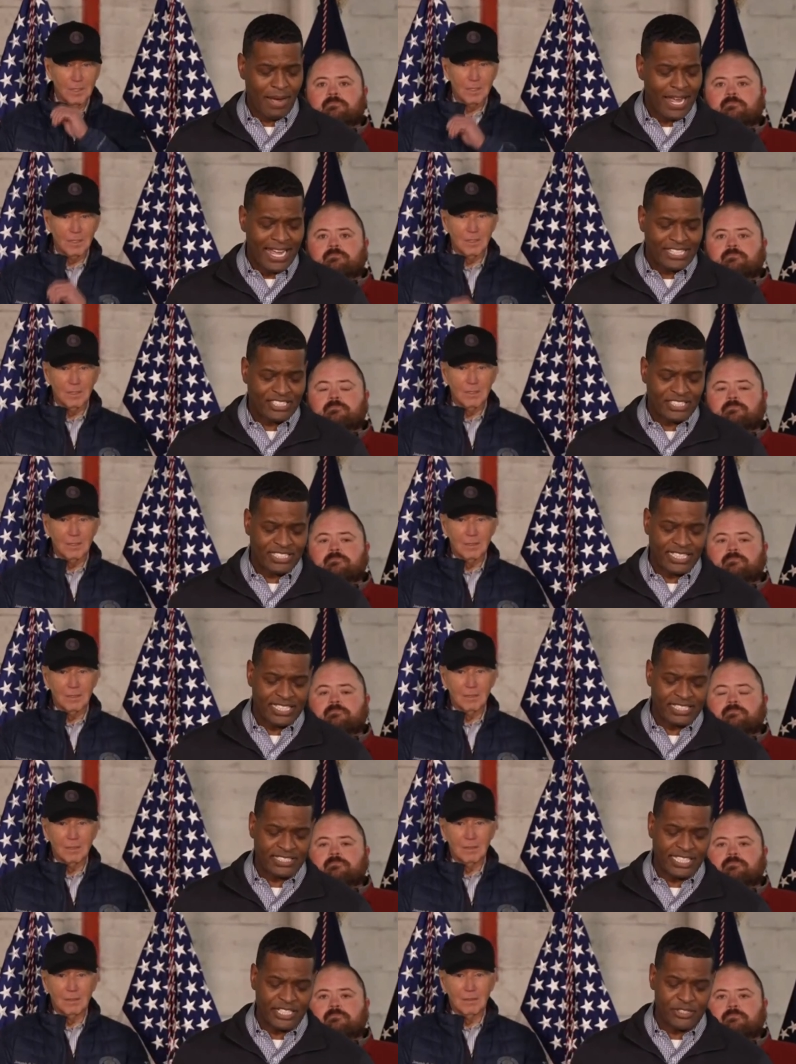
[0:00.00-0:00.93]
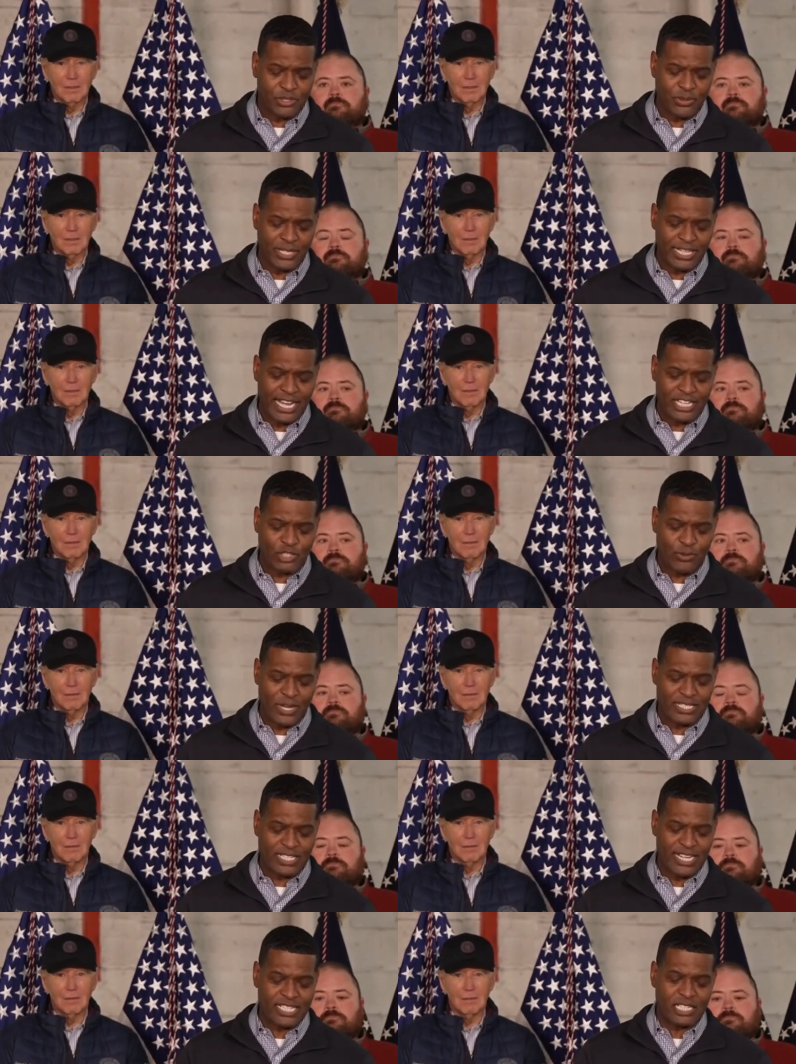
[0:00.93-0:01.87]
Speaker 1: My agency continues to engage
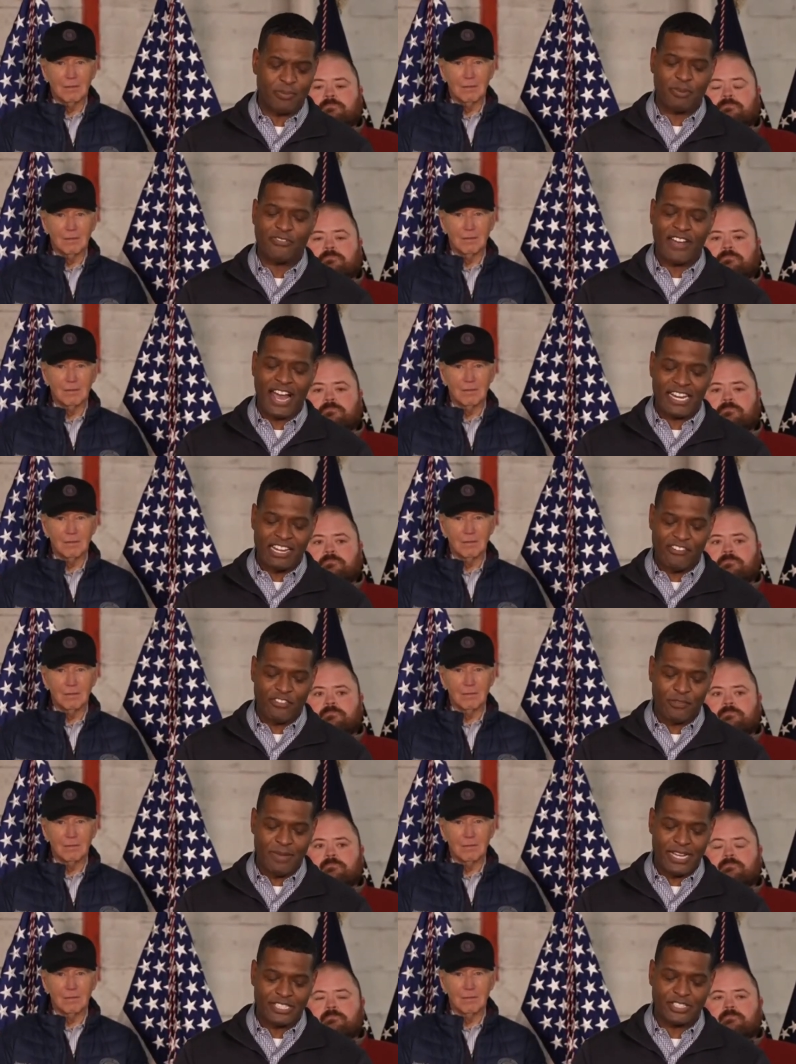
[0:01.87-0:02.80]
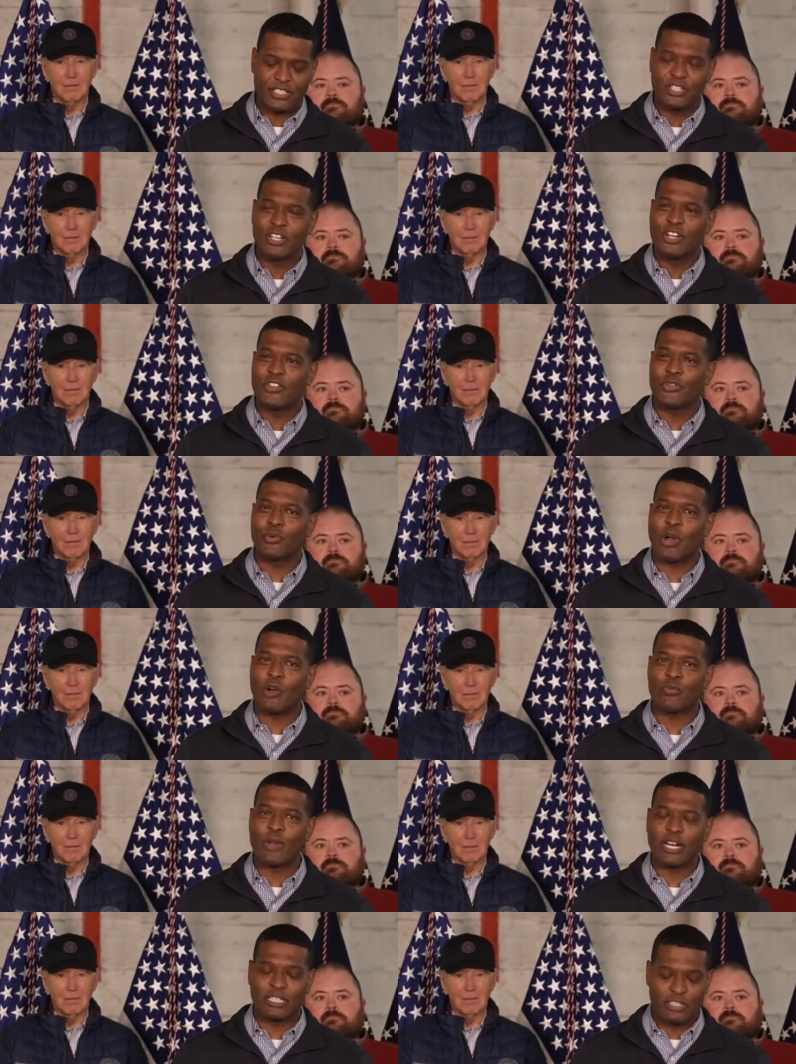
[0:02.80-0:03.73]
residents and provide information through
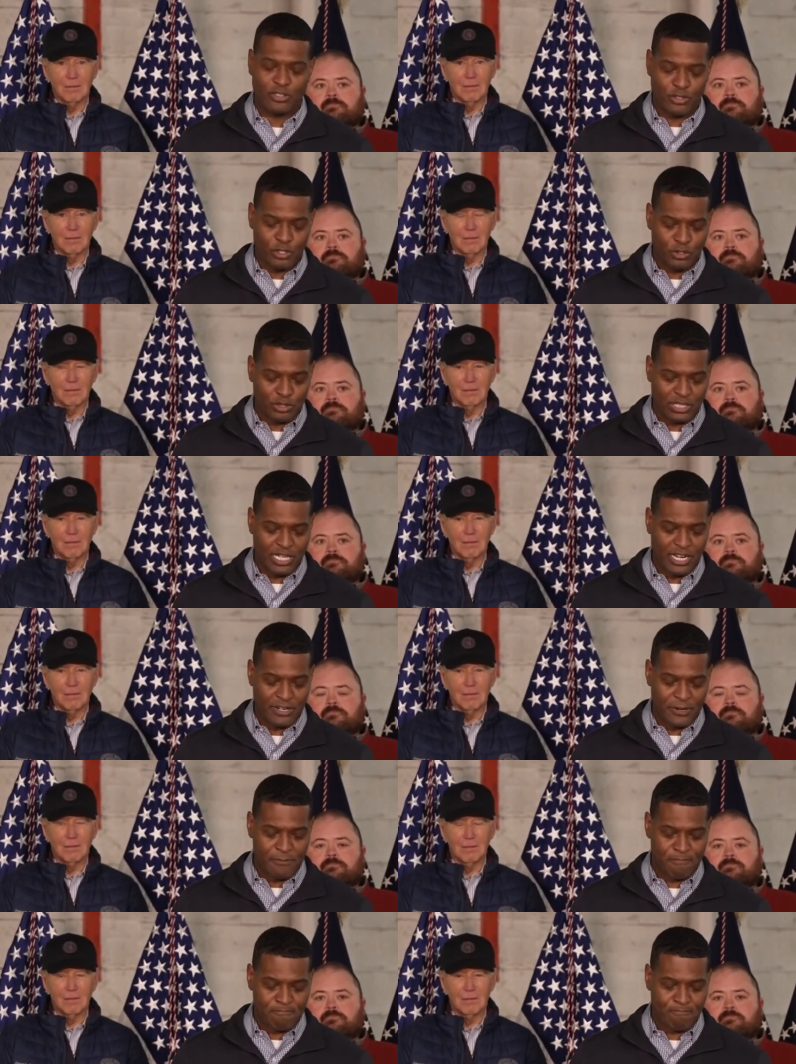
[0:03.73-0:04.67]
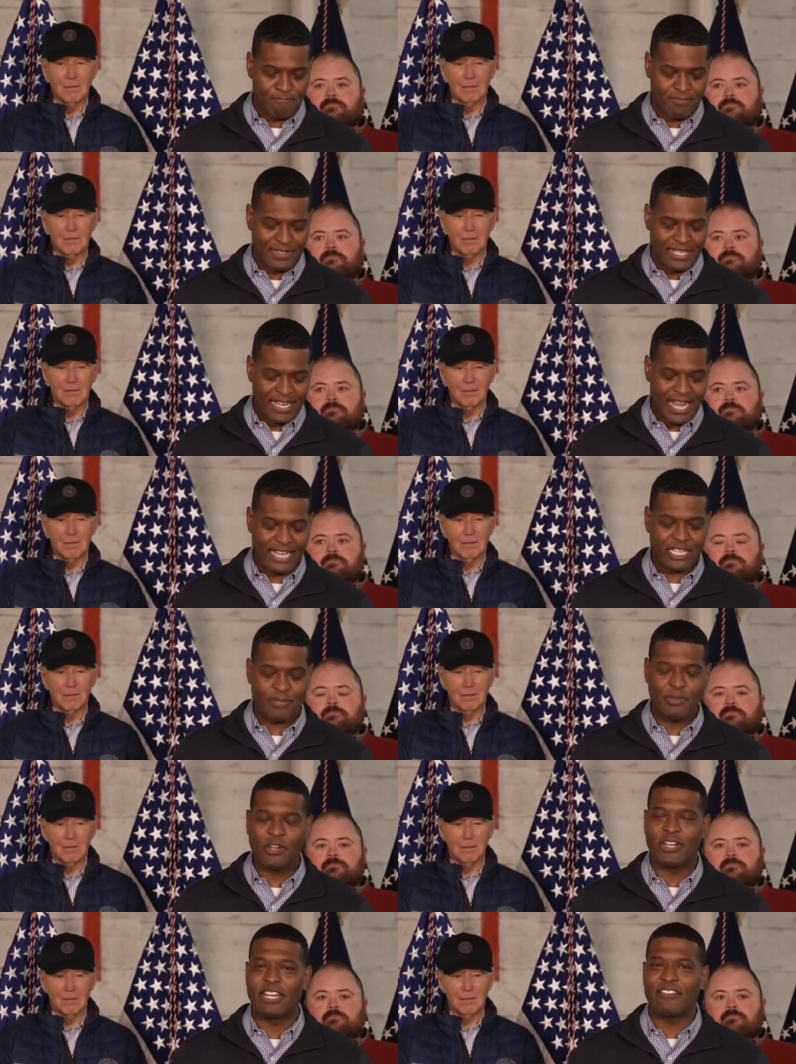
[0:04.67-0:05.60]
our regular newsletter and
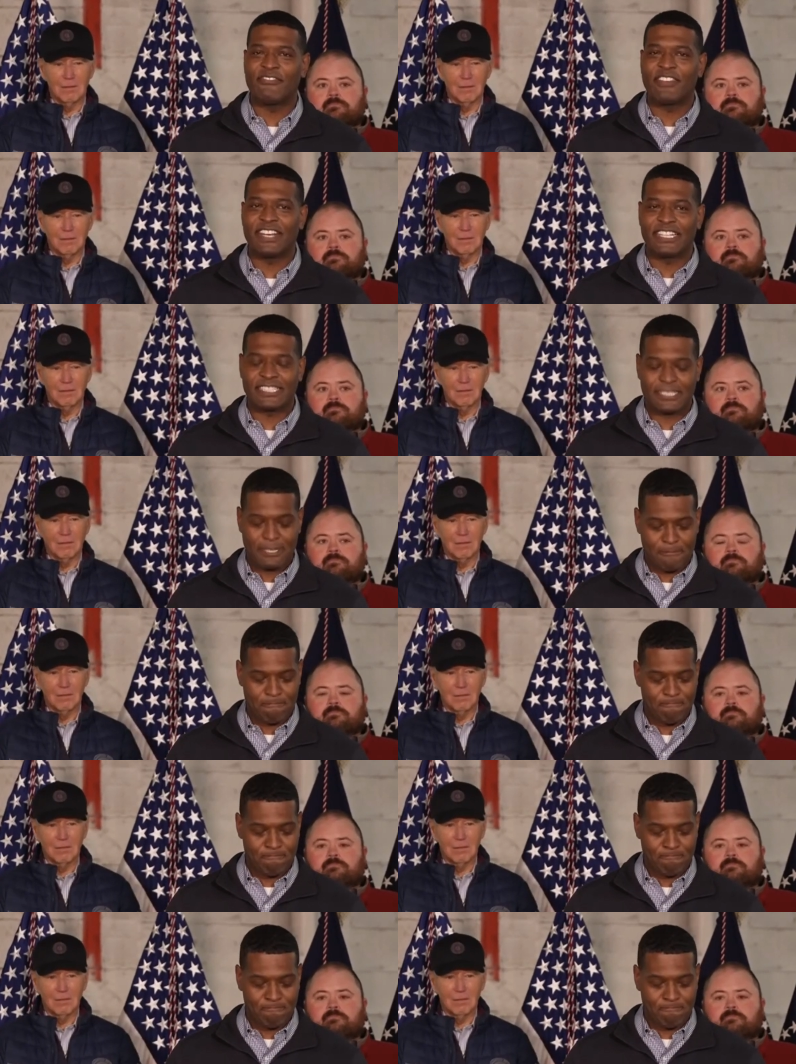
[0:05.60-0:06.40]
community events.